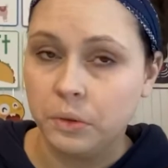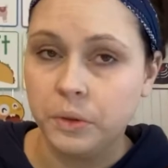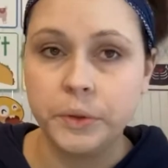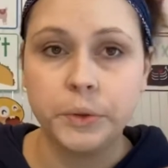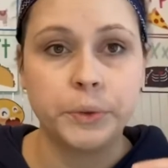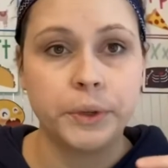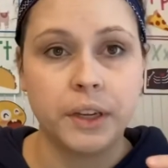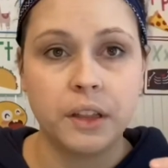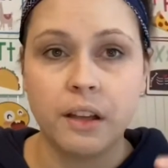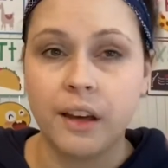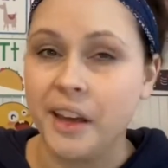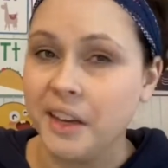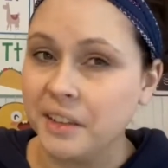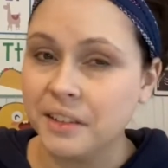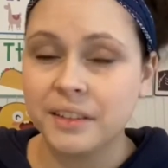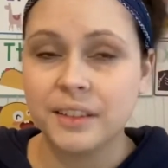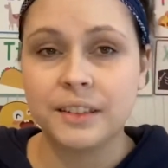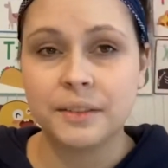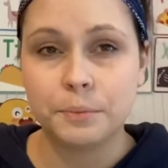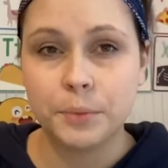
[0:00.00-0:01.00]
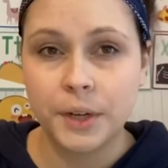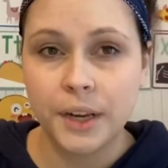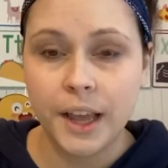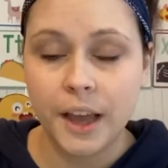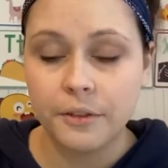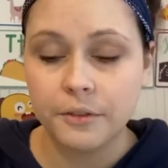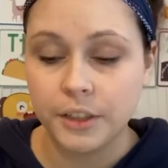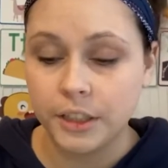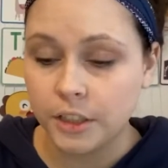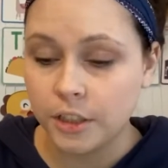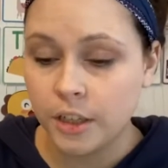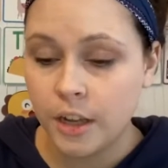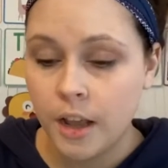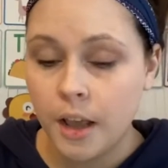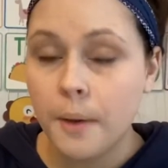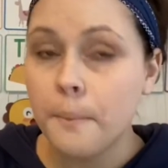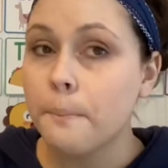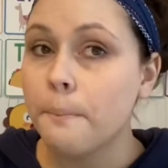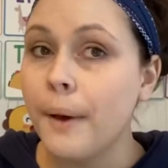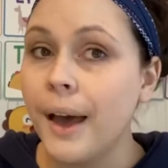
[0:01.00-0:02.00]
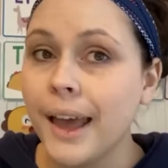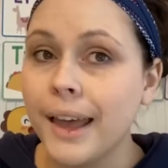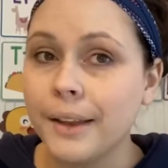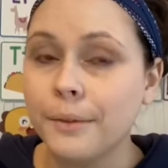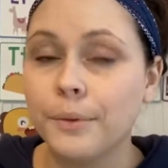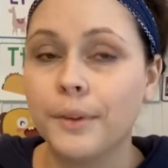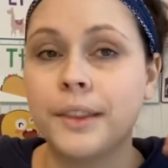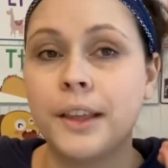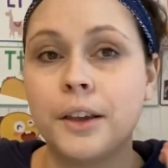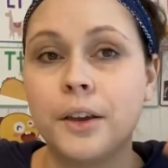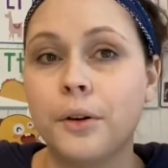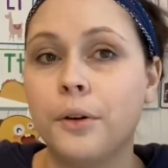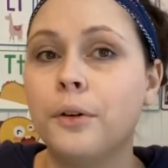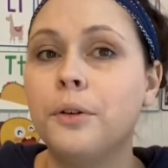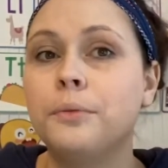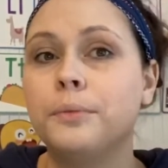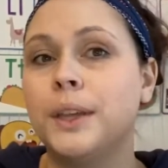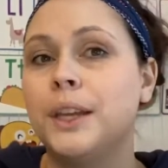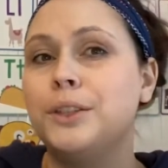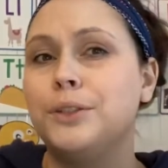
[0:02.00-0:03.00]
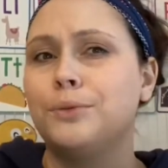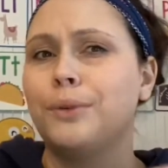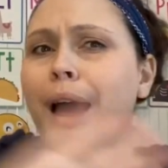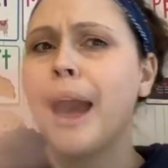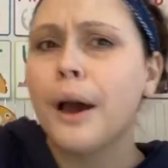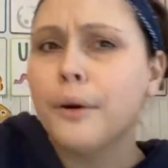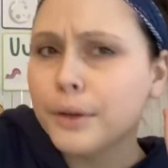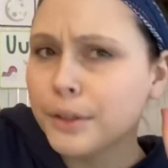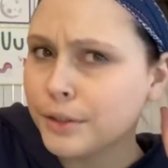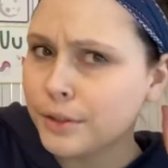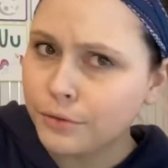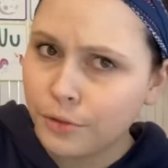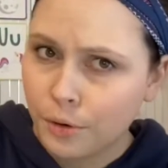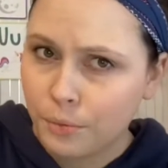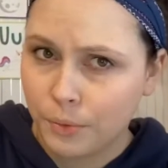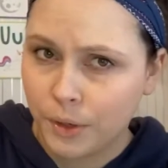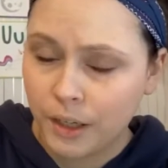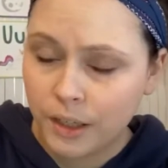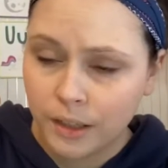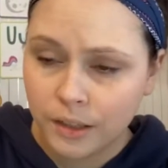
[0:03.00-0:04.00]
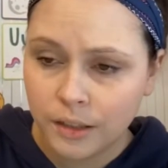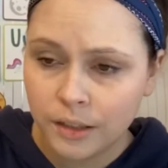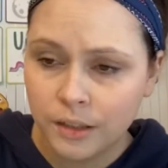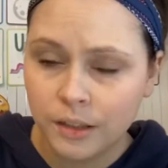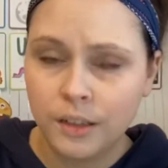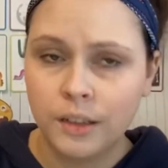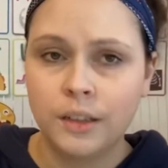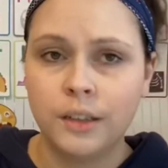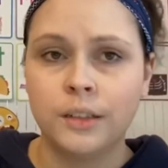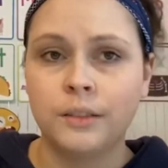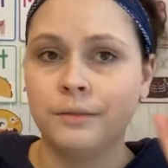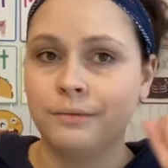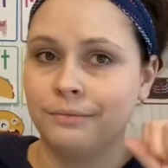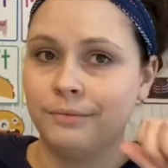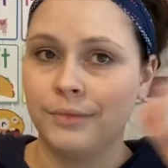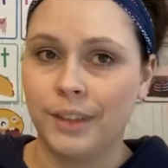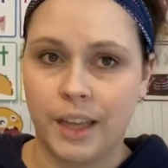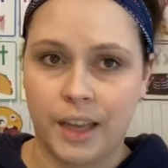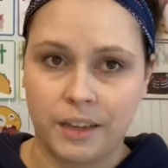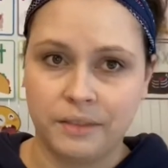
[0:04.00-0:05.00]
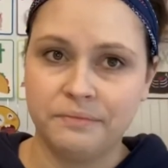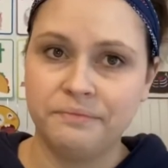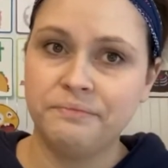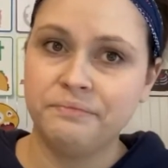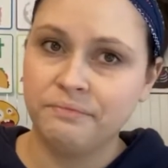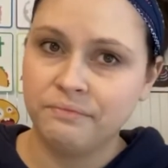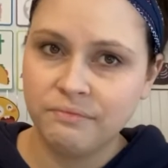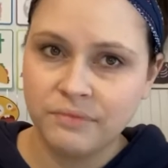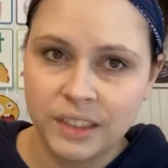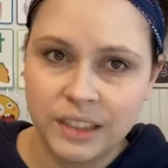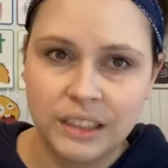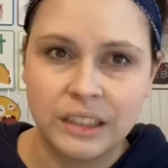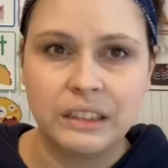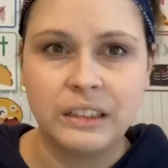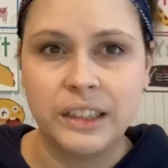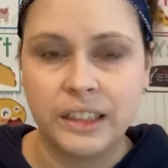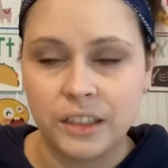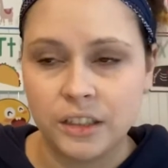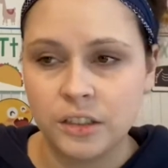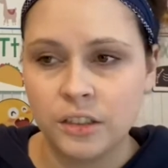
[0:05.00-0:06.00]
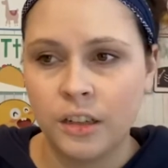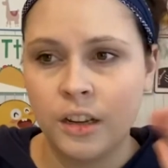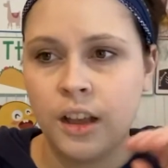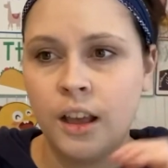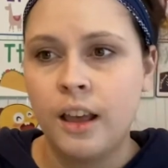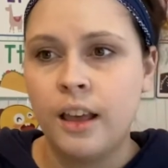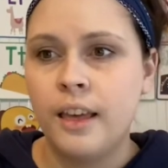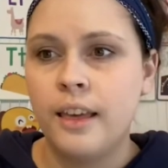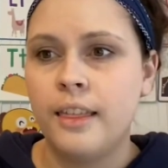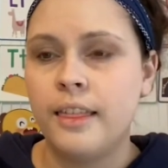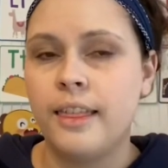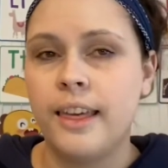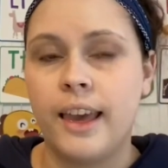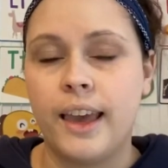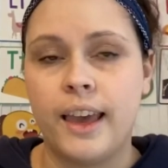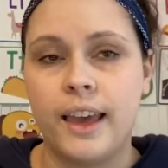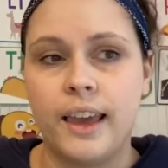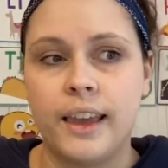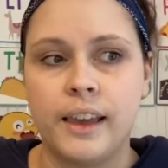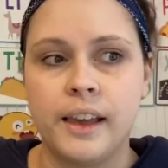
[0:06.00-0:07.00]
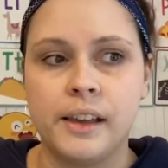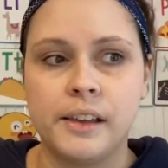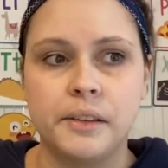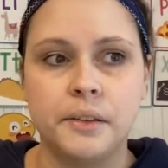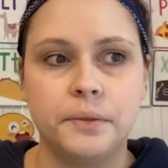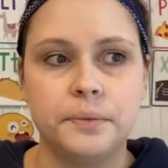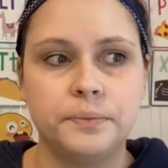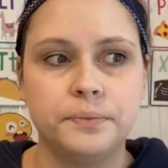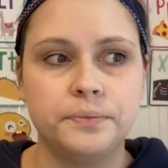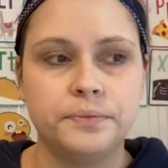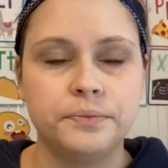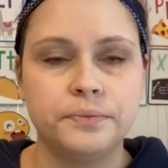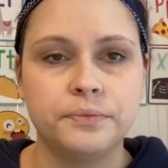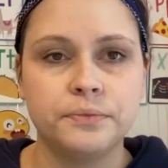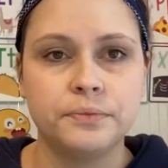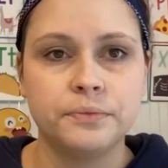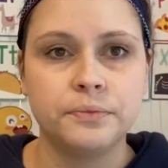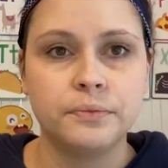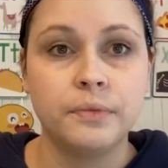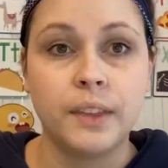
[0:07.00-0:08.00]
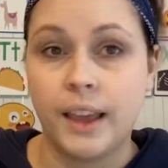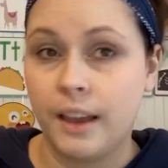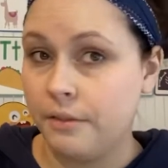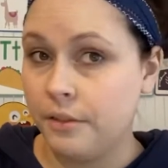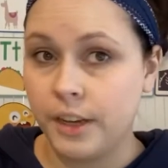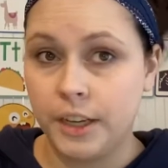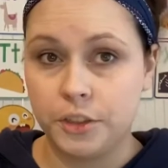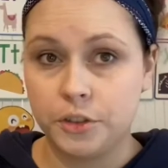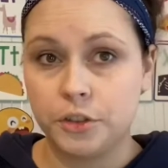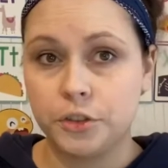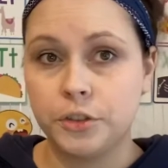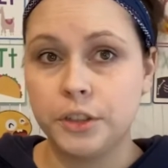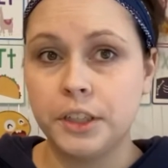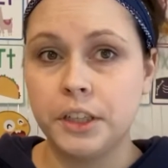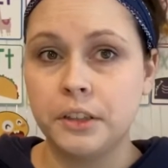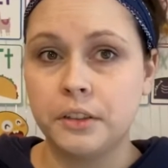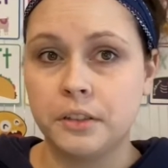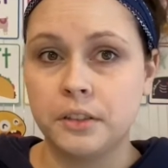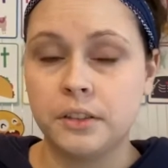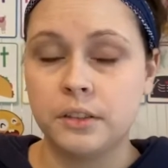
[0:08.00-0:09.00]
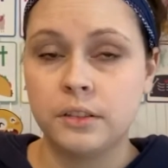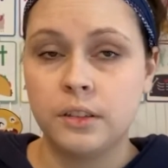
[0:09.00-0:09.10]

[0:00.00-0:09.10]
3 o'clock. Pretty average. But when they go home, they do hours of homework. Okay, still-ish. They have their extracurriculars.